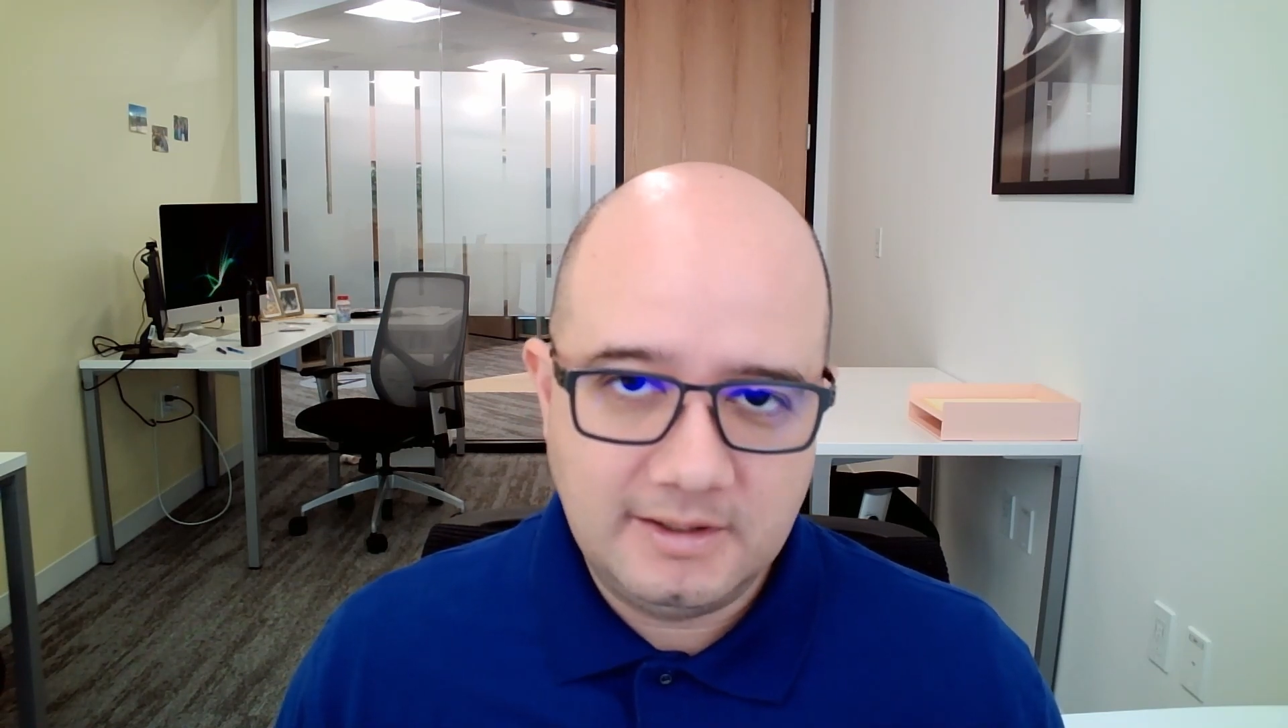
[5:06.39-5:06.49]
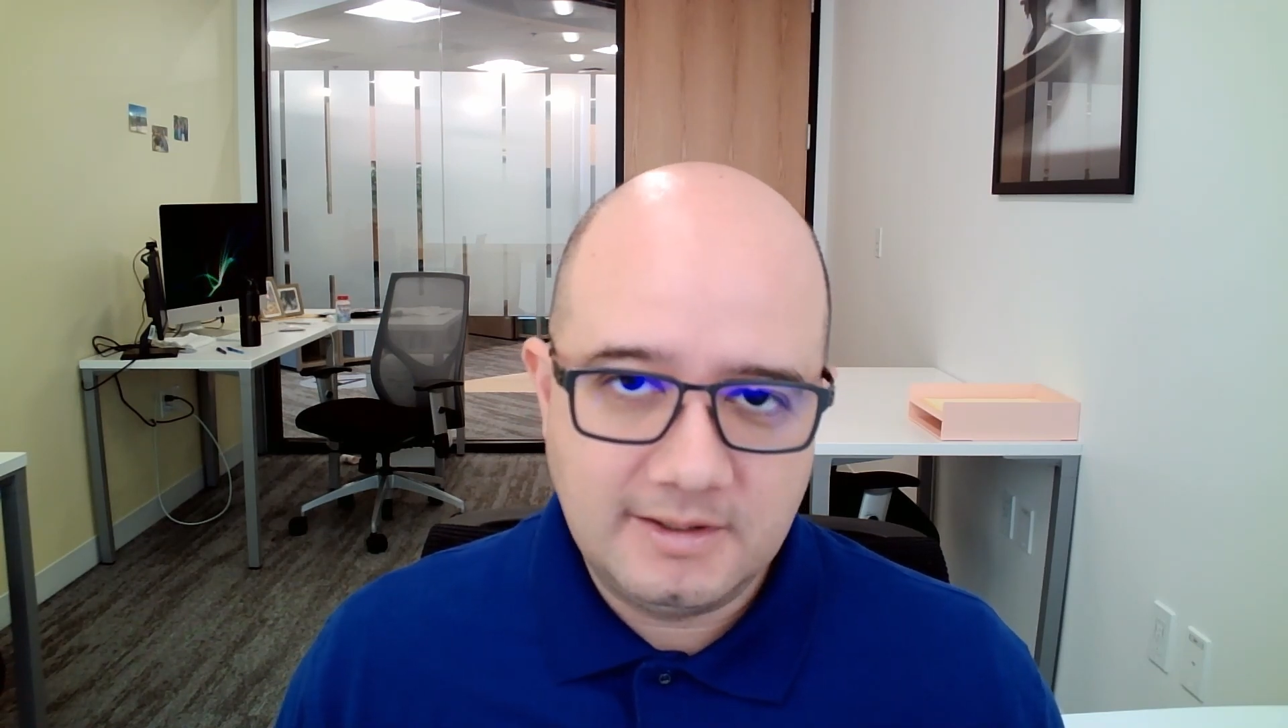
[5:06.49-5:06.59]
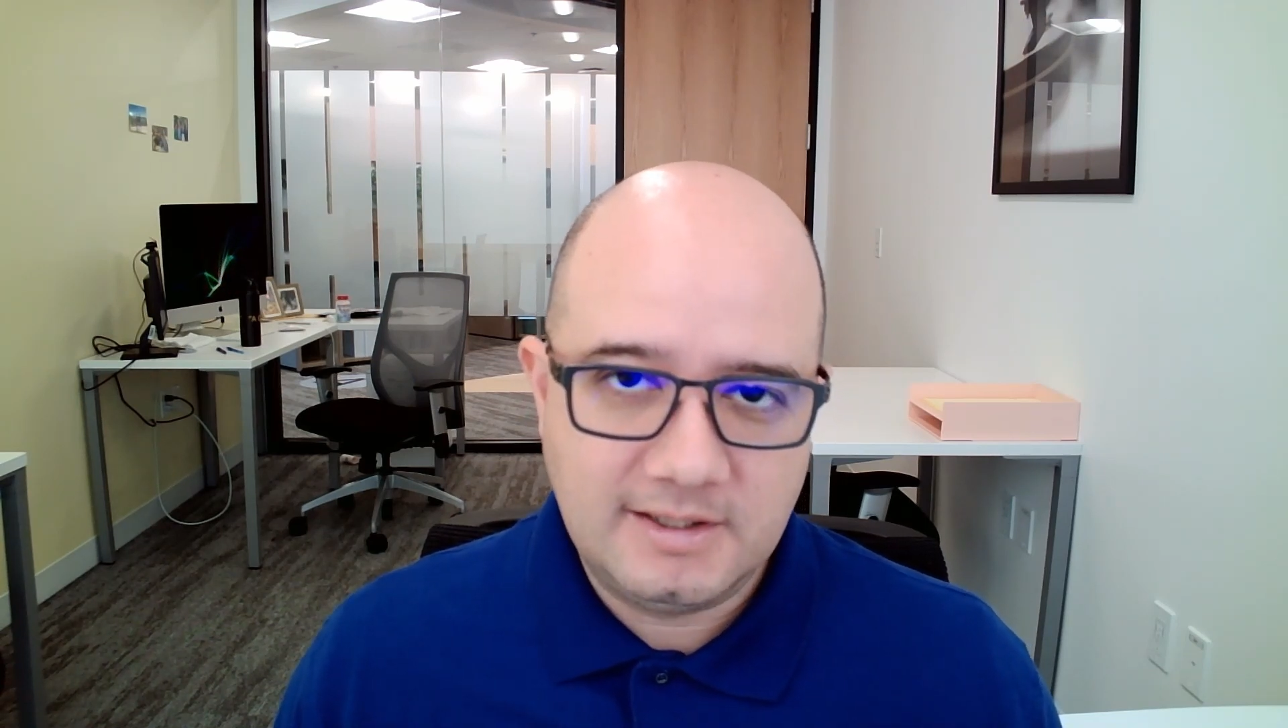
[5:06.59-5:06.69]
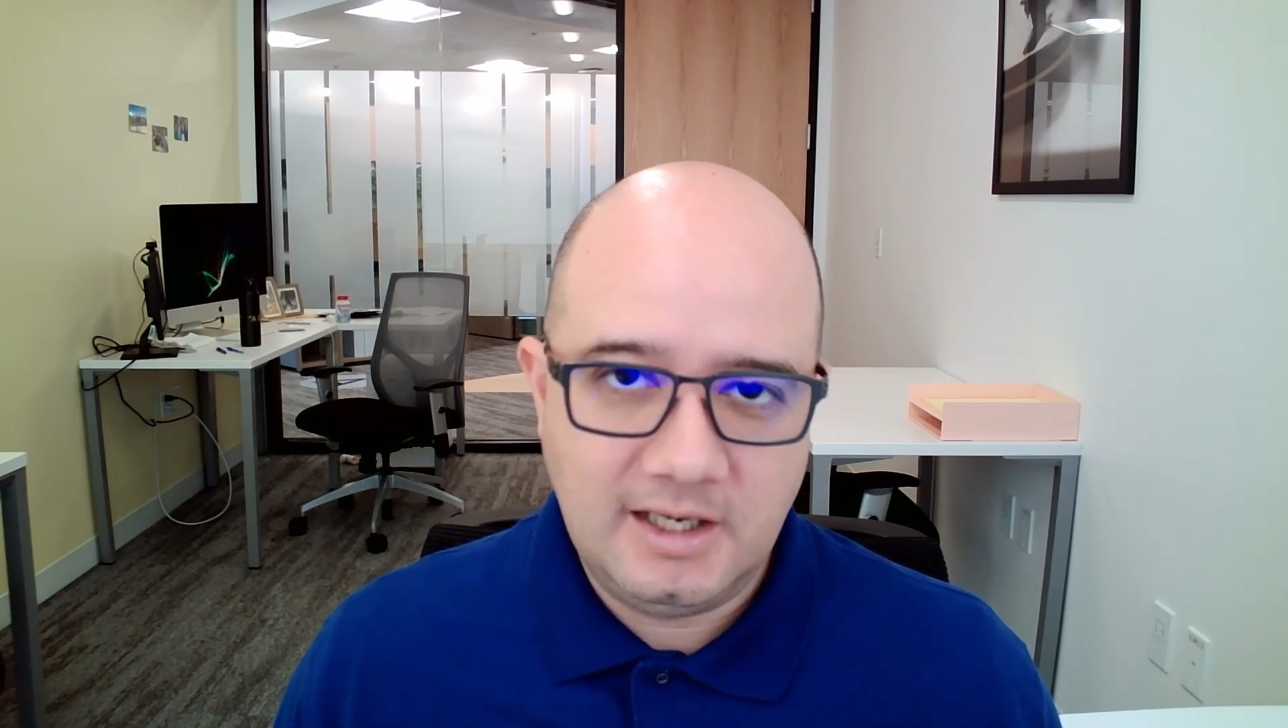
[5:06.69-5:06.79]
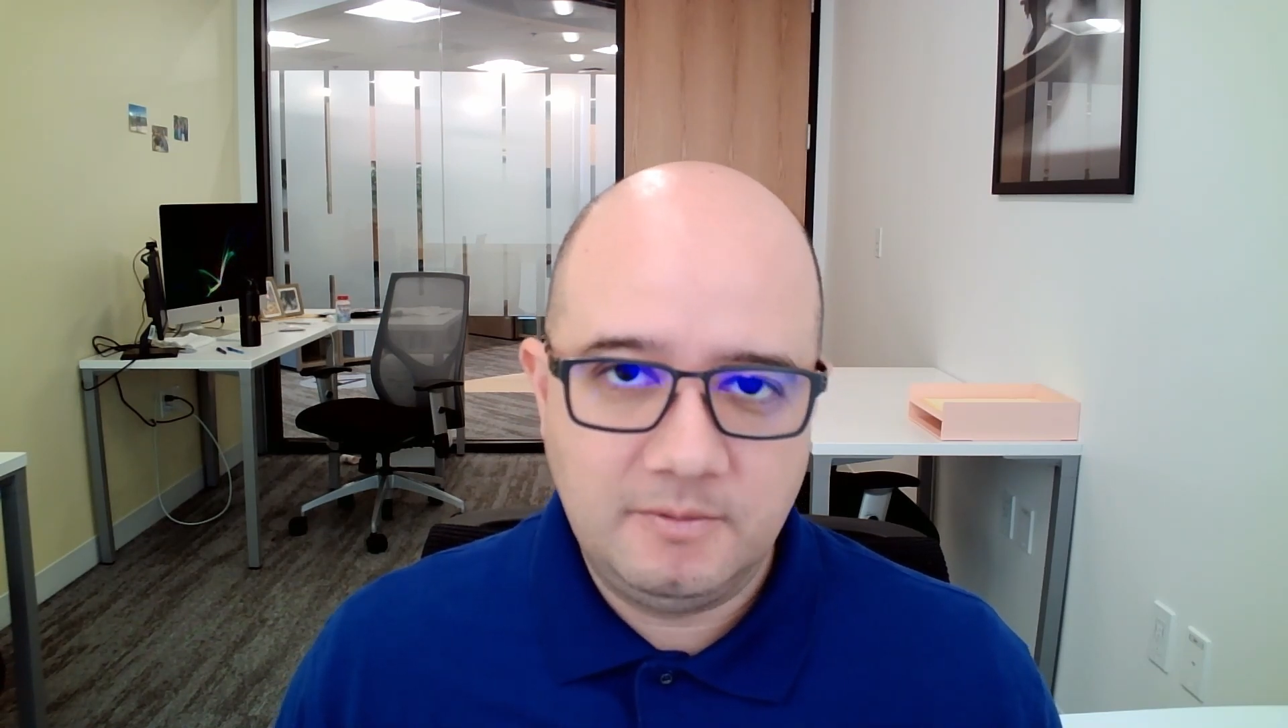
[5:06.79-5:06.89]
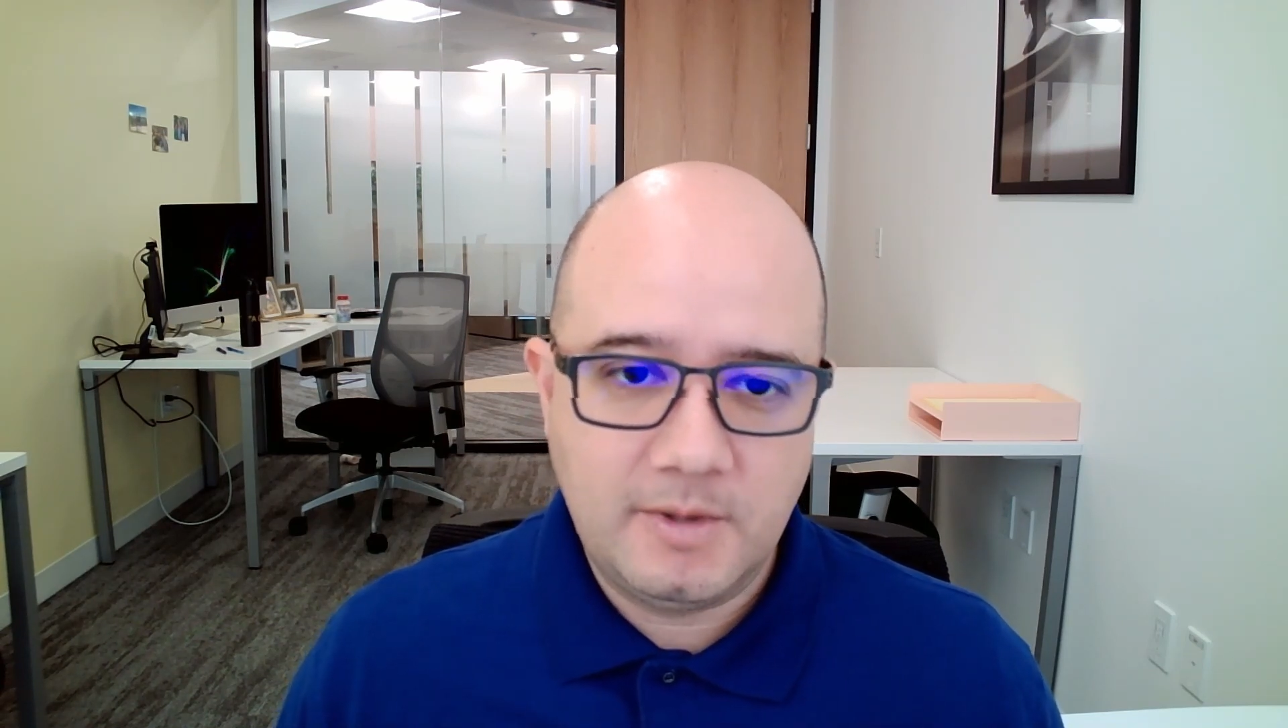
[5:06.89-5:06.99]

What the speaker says: the same